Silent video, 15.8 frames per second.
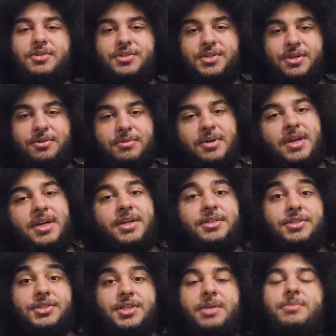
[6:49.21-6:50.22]
So
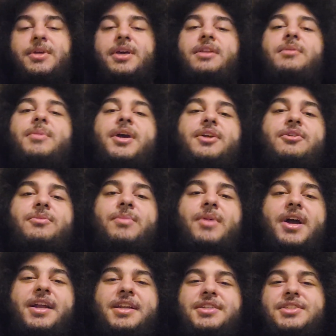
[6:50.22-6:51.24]
just keep that in the back of your
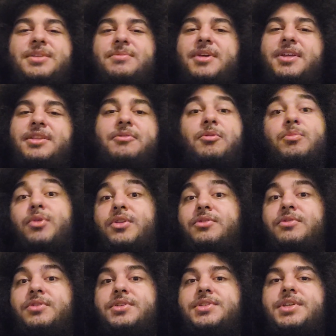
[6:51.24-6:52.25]
mind. It seemed like they were brother
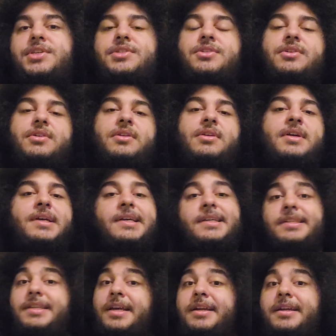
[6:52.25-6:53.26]
and sister,
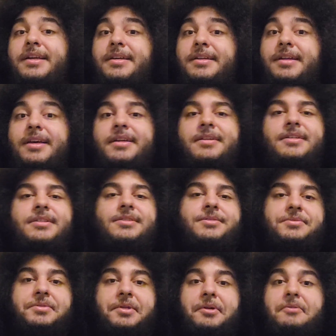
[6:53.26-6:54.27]
yada, yada, yada,
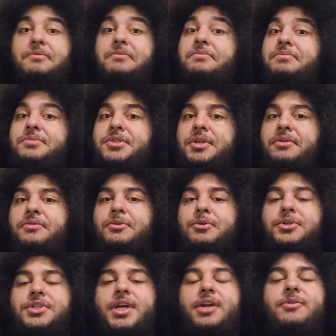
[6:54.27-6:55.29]
subtle
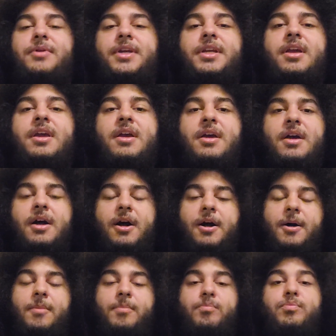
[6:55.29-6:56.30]
foreshadowing.
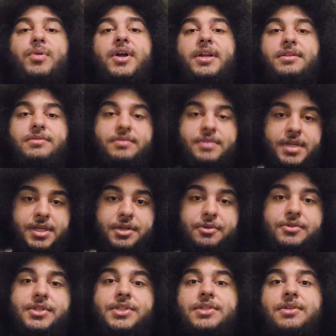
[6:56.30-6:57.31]
But he
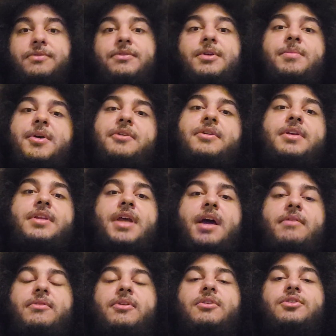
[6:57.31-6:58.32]
uses the female
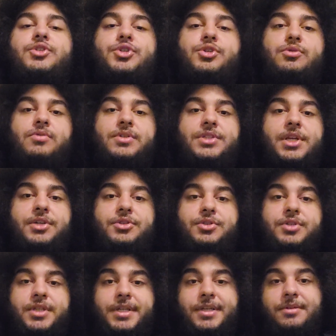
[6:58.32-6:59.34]
cadaver to
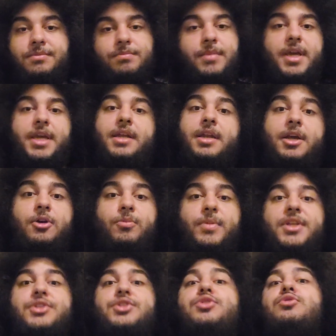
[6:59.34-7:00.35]
essentially make an
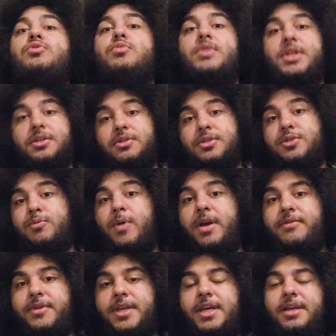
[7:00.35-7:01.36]
ailment to heal his
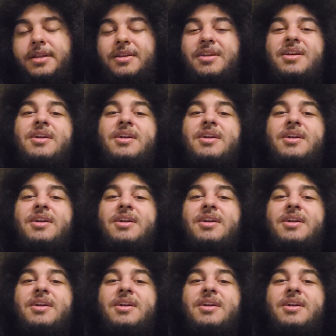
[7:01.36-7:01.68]
wife again.